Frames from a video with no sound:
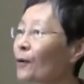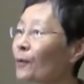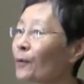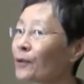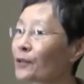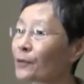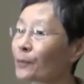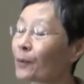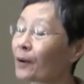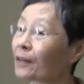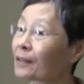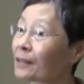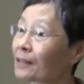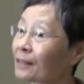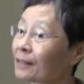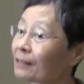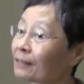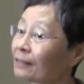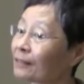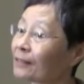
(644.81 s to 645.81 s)
which was,
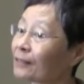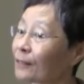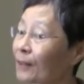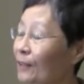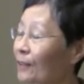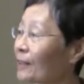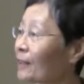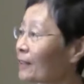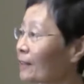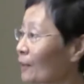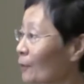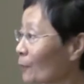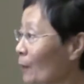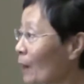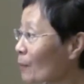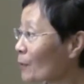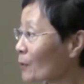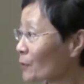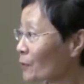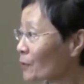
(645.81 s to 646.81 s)
well, the
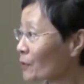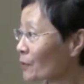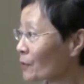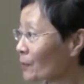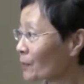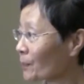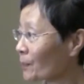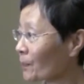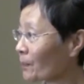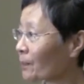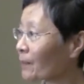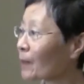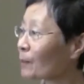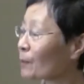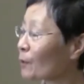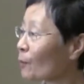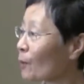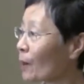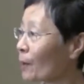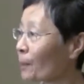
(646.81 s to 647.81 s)
rebels,
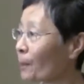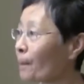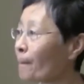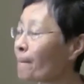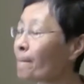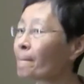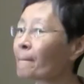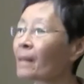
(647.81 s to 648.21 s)
number one.